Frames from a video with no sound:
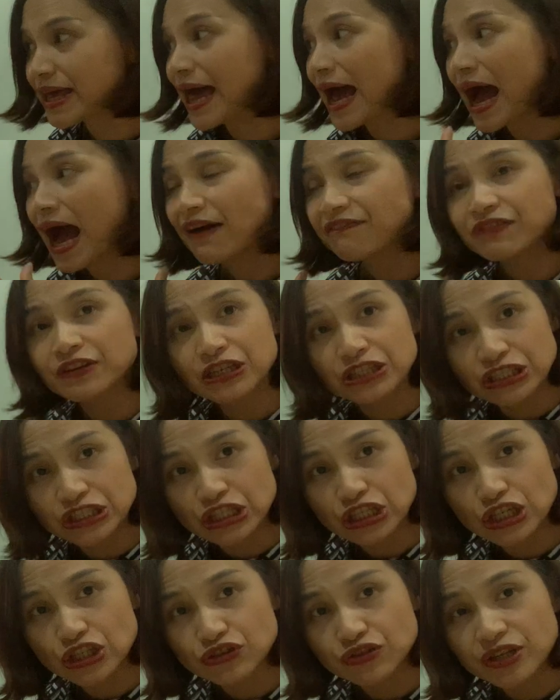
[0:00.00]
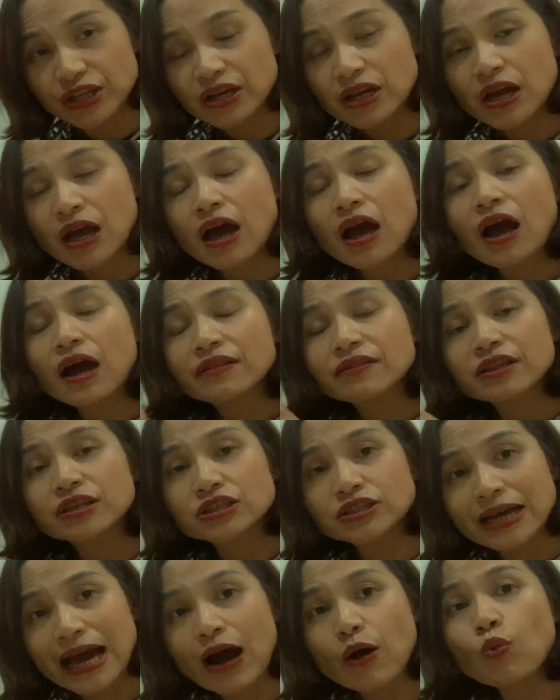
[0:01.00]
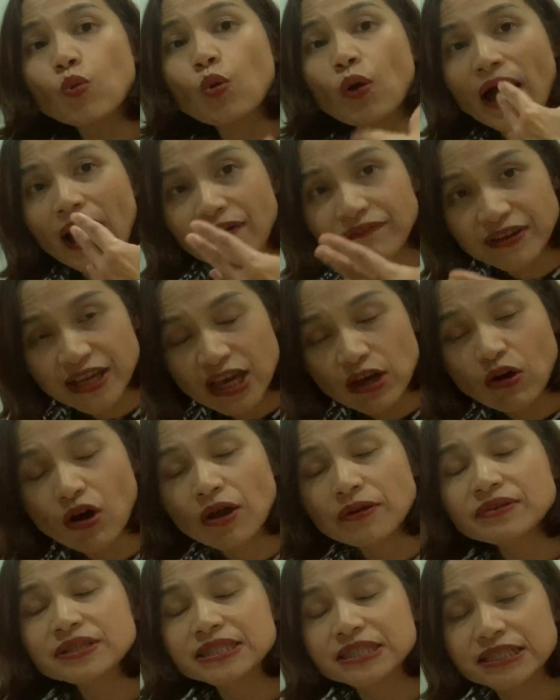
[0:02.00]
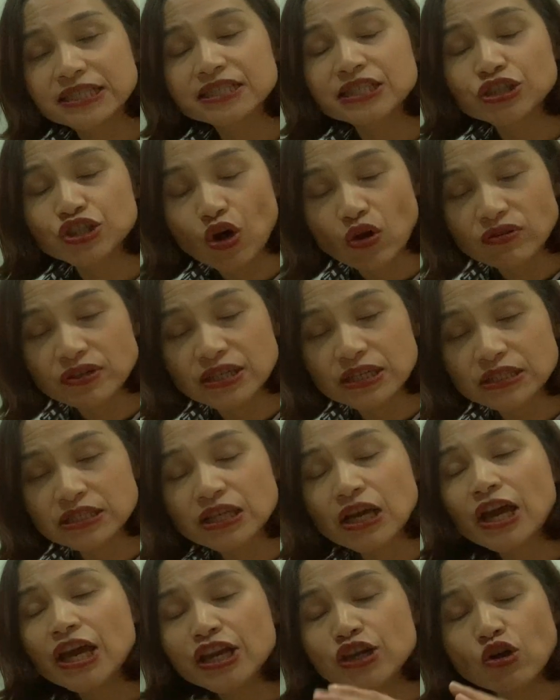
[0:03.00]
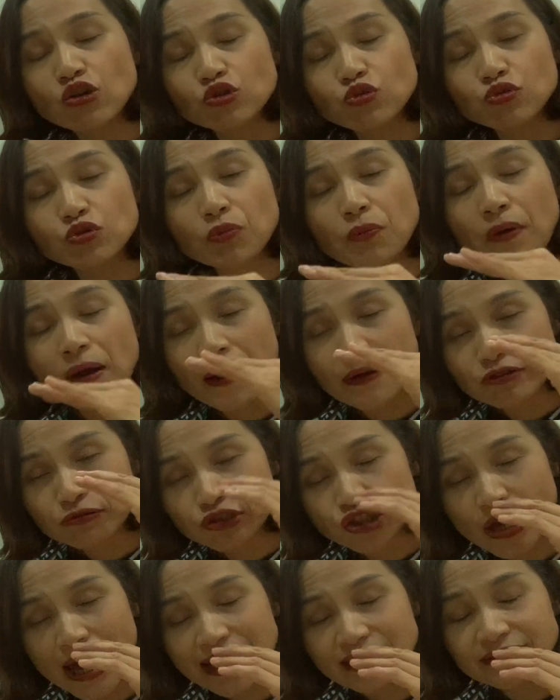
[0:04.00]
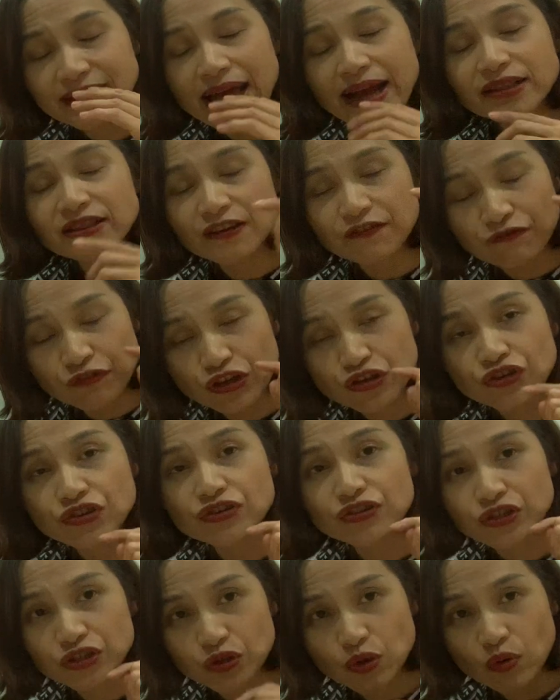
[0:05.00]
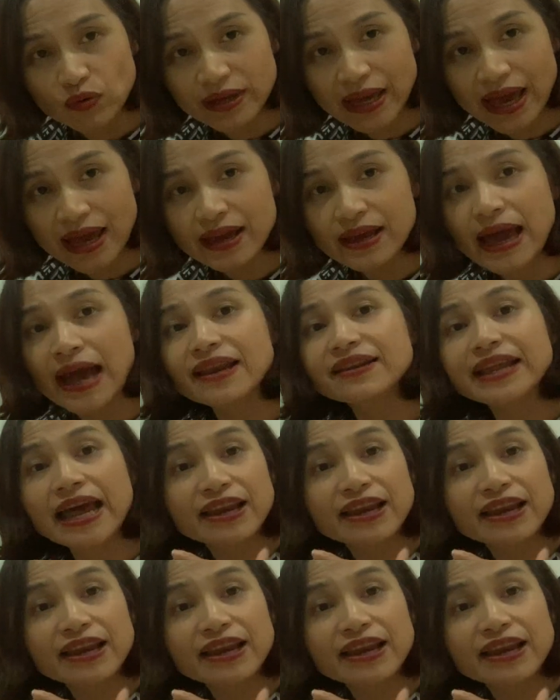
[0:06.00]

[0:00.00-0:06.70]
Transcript: that after the surgery, the child will have keep on seeing the doctors in order to check that the vision is okay, and